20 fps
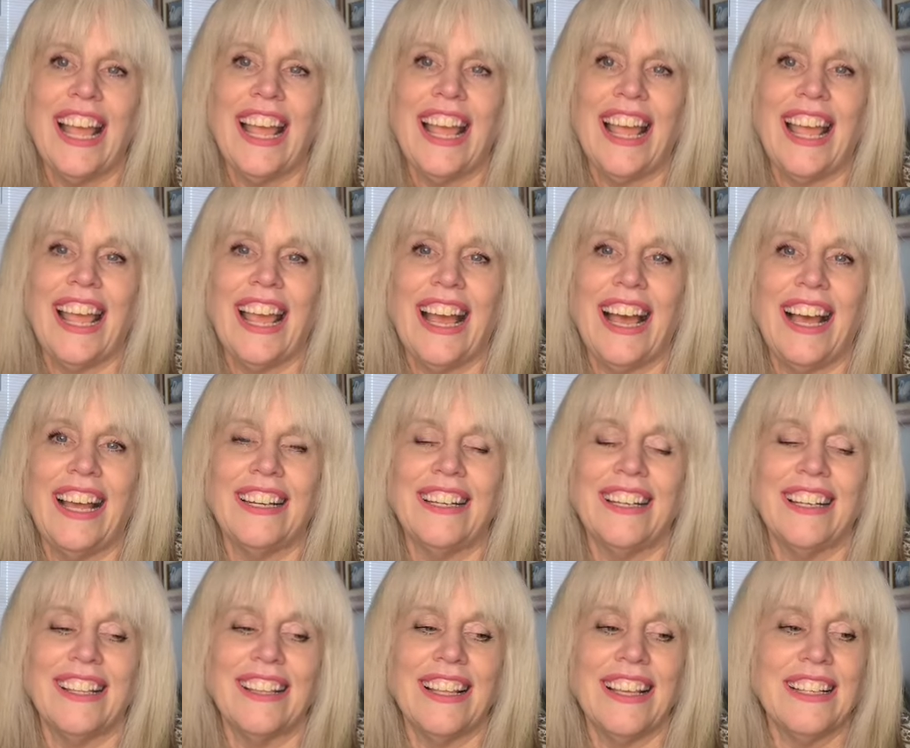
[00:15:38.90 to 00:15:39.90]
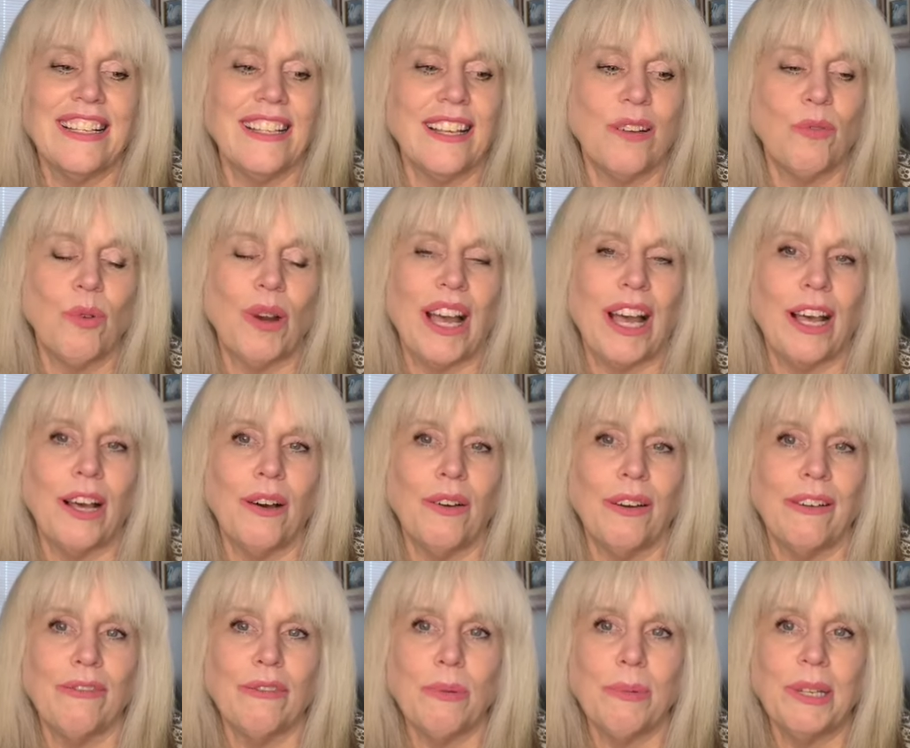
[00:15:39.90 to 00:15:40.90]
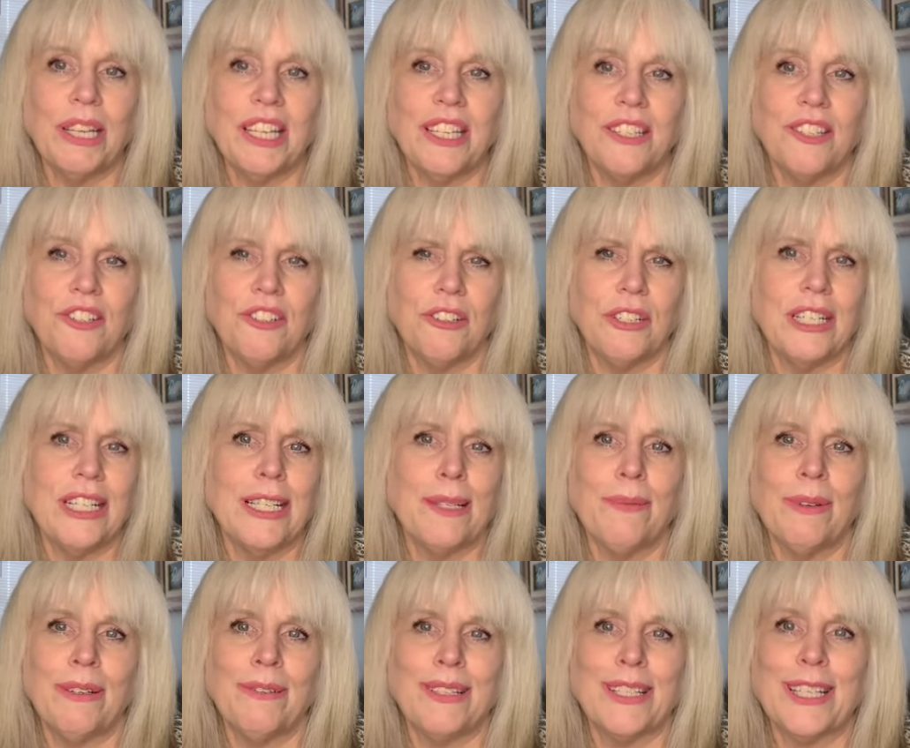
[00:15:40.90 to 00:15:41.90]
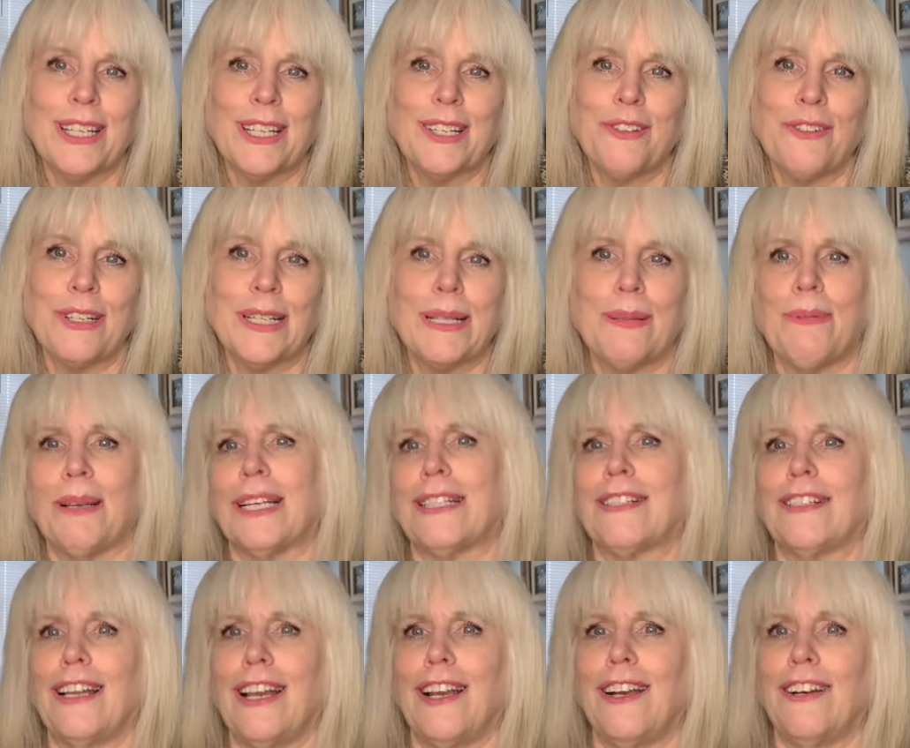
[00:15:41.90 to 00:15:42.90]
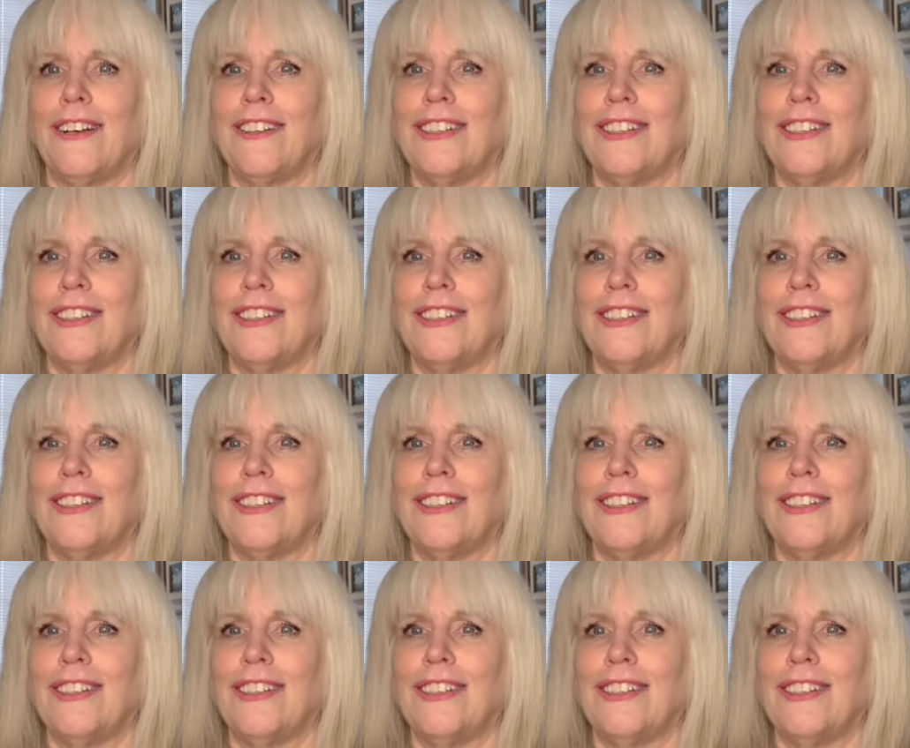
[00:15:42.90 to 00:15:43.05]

and they said, wow, everybody treats me with such respect now.